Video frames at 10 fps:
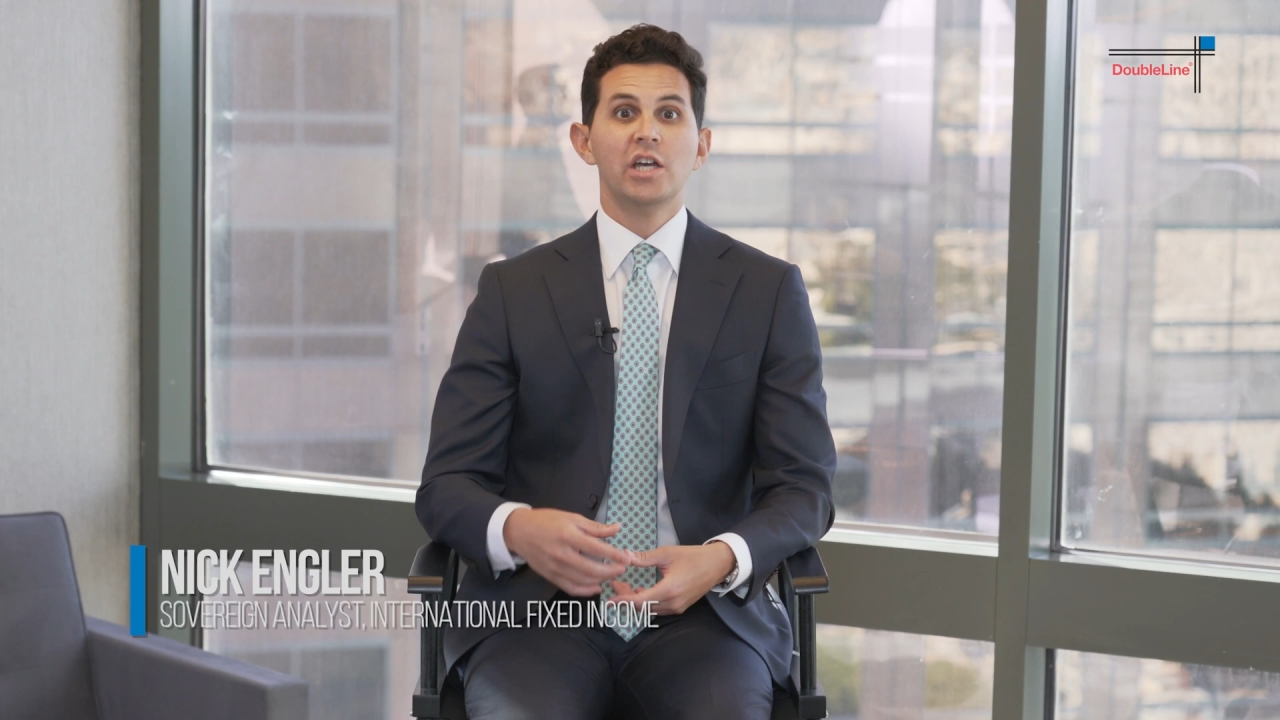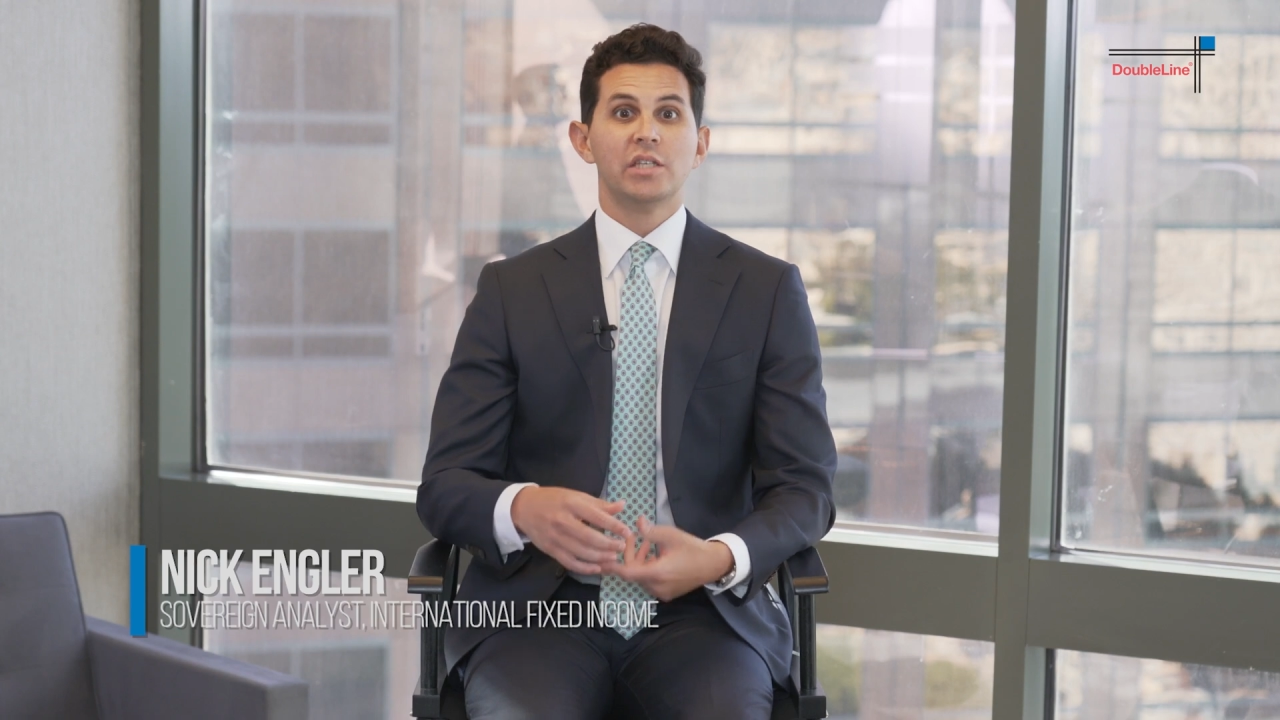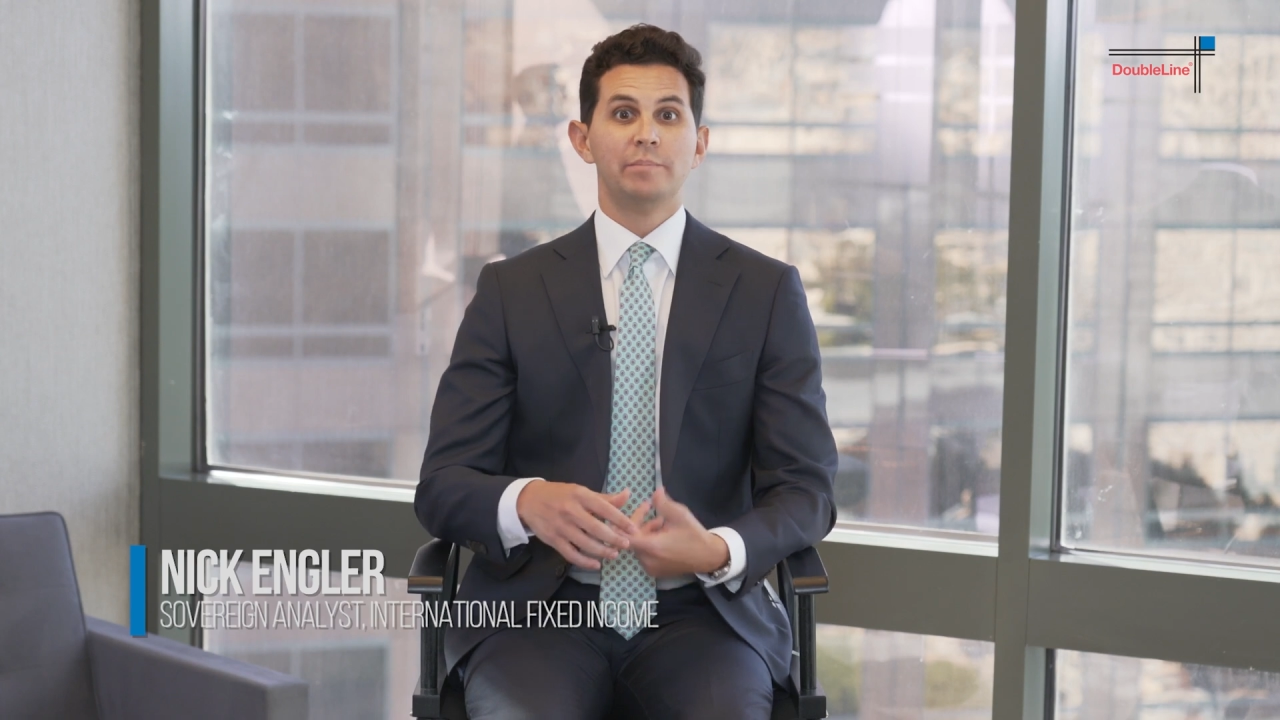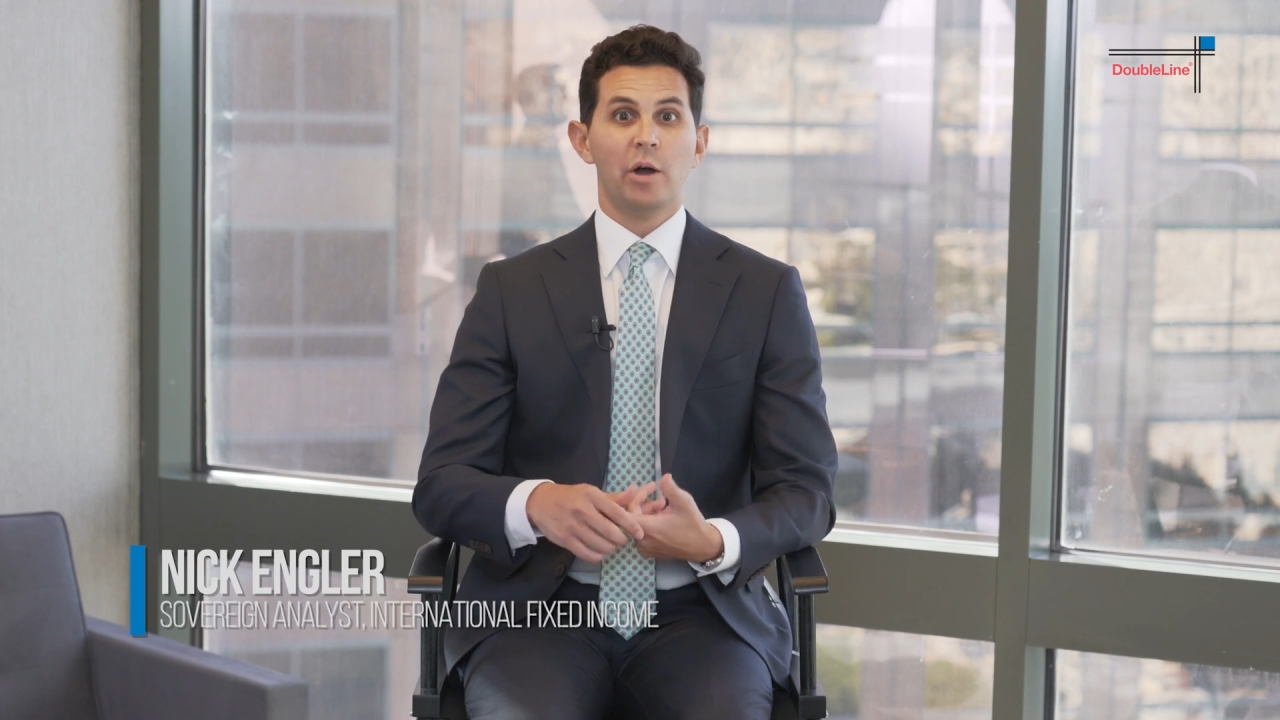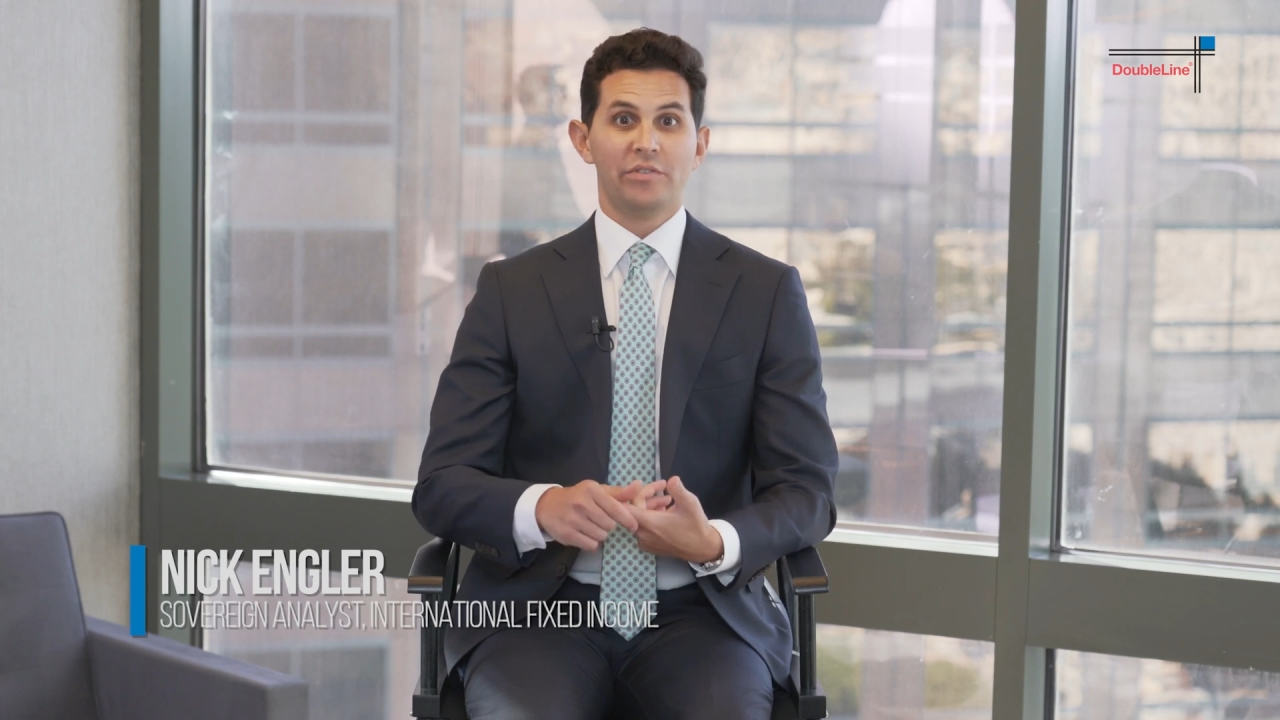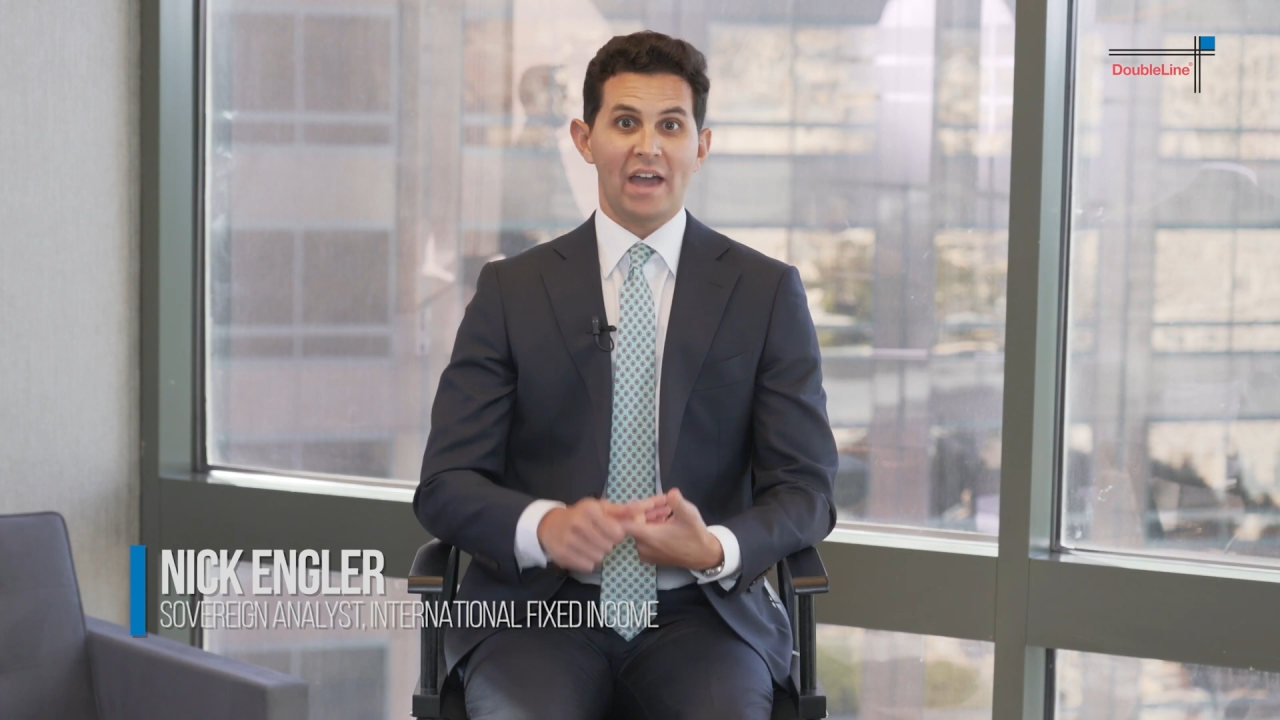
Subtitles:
to both